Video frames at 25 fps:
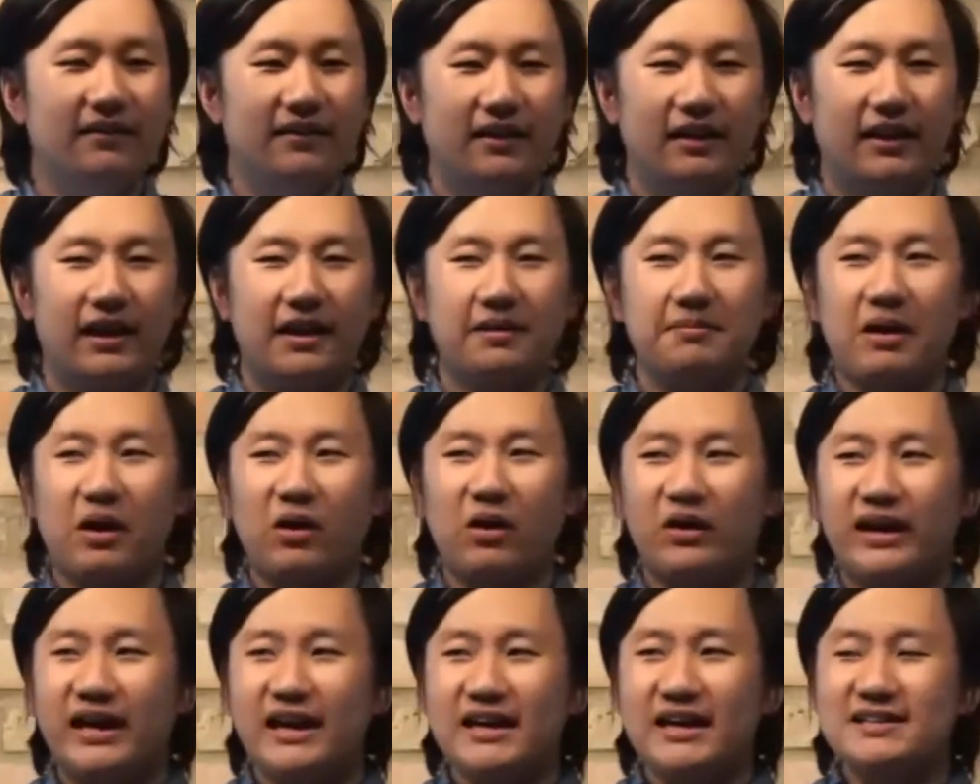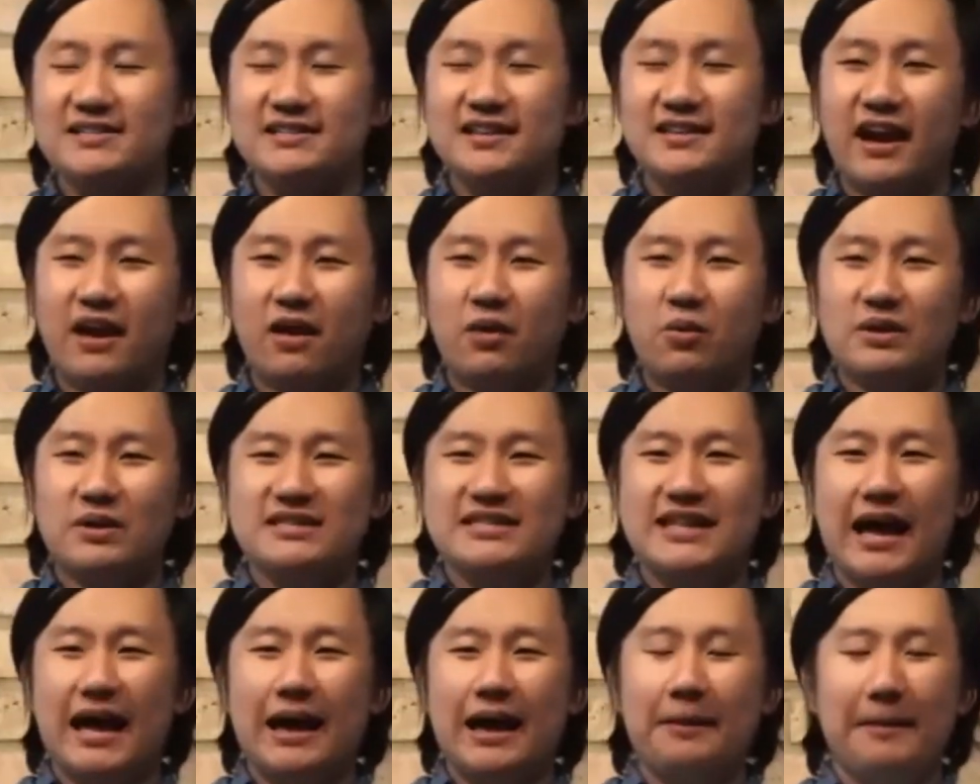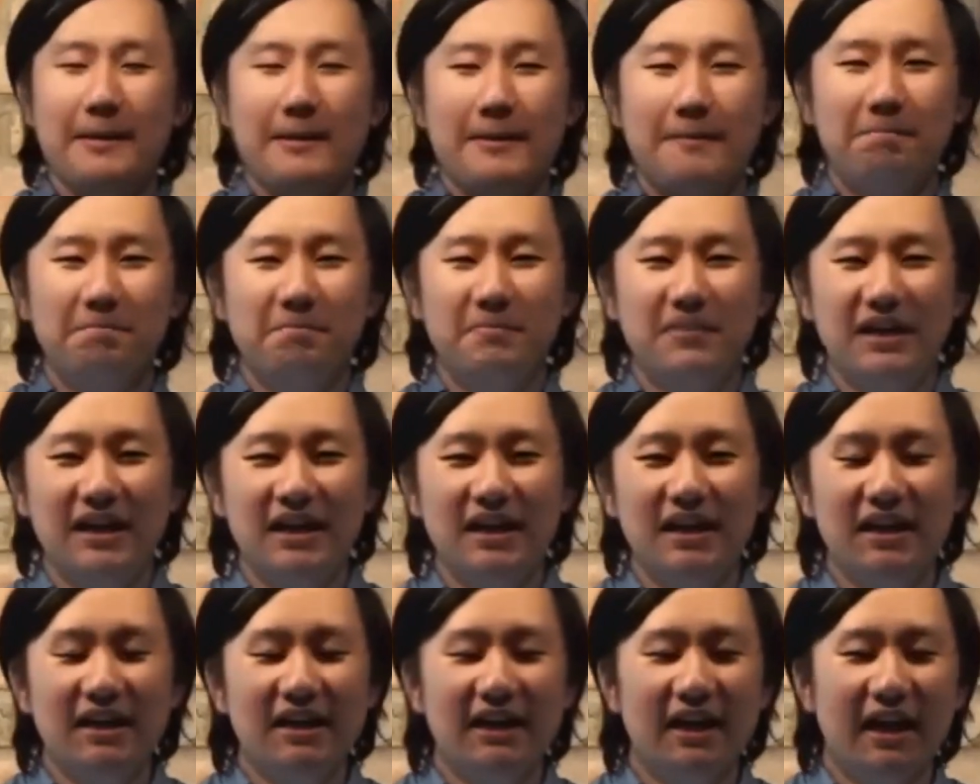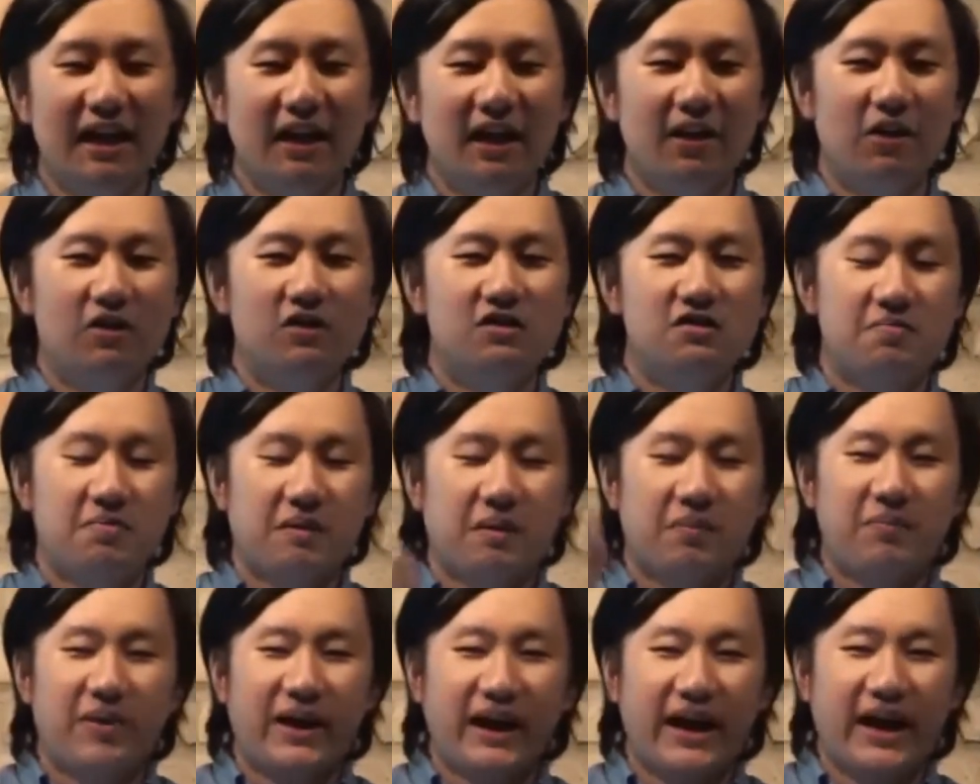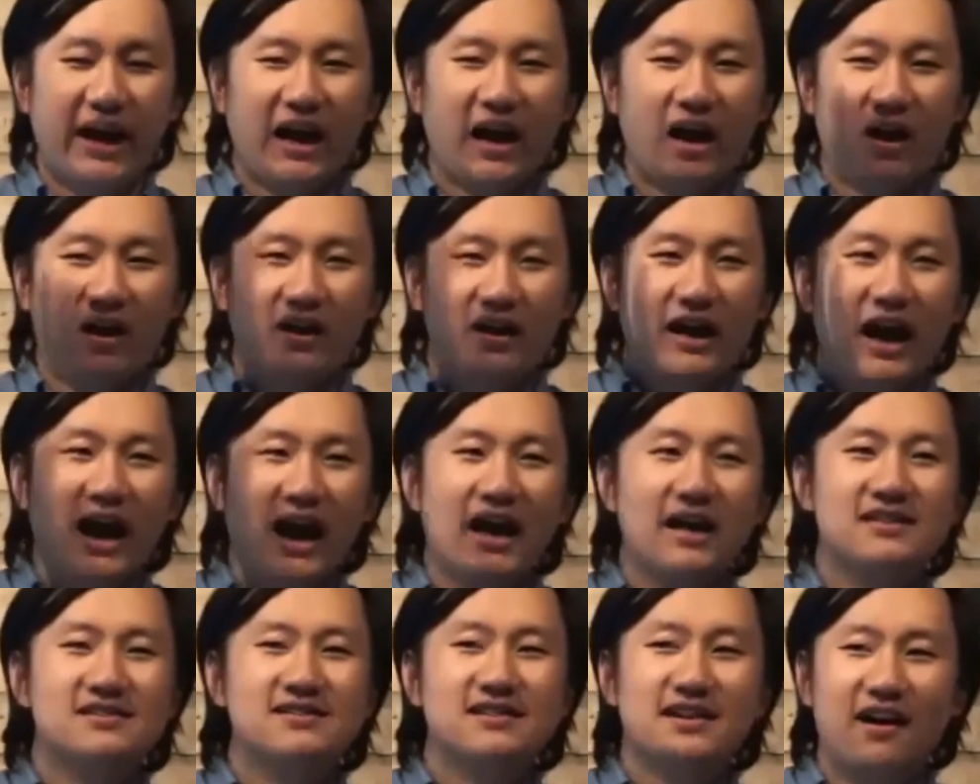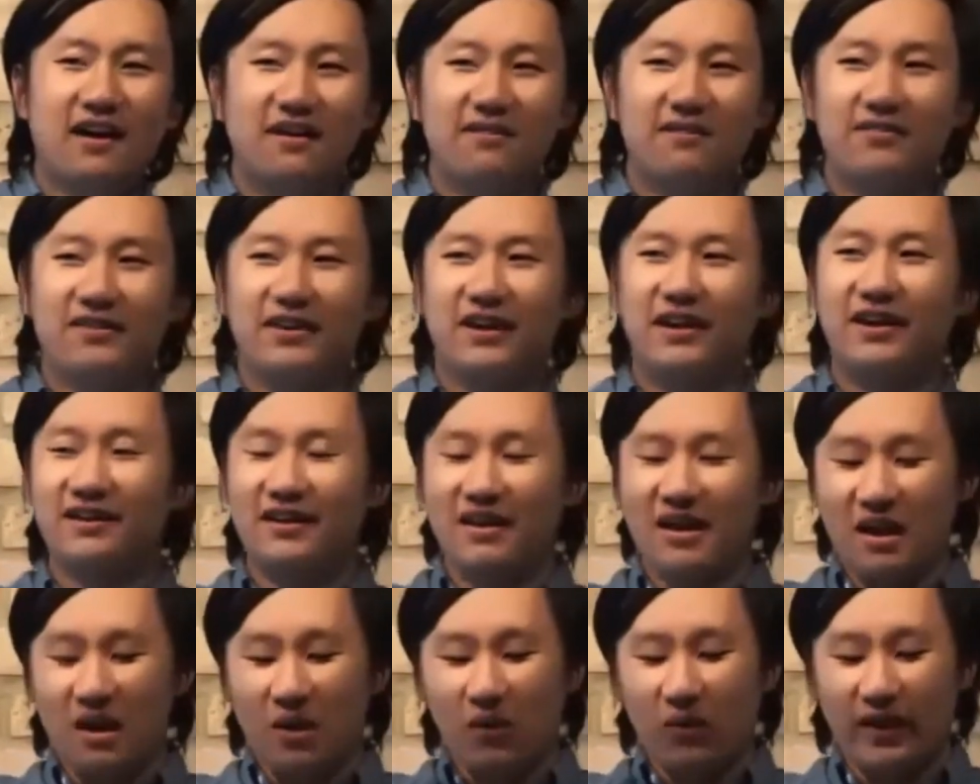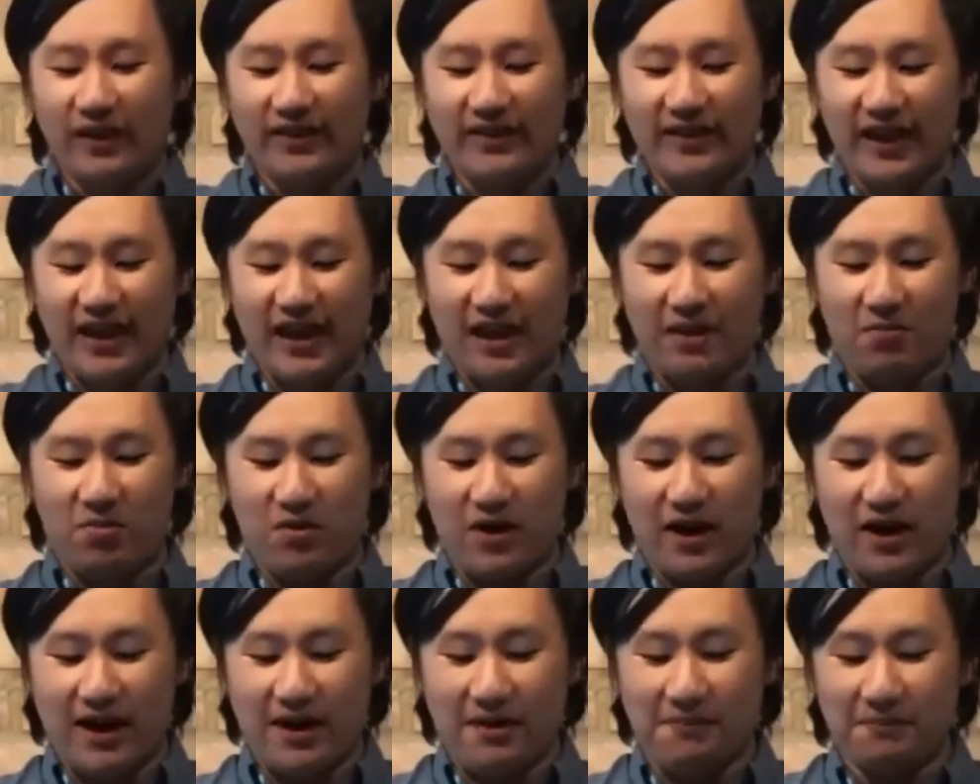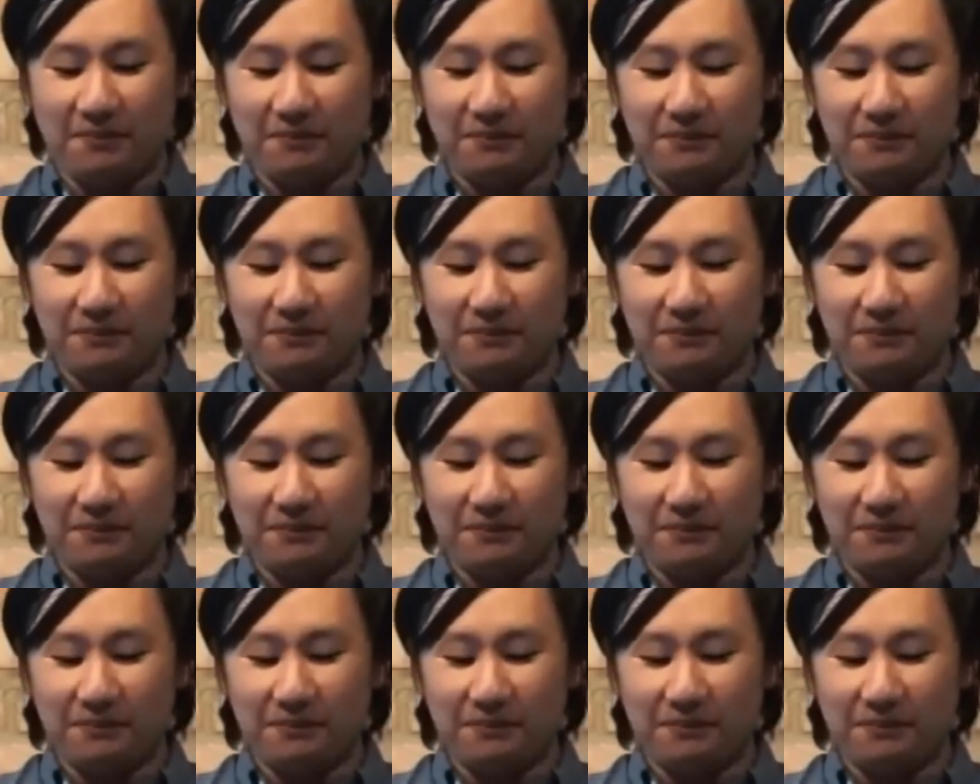And Melchizedek was that mediator to prepare God's covenant with Abraham.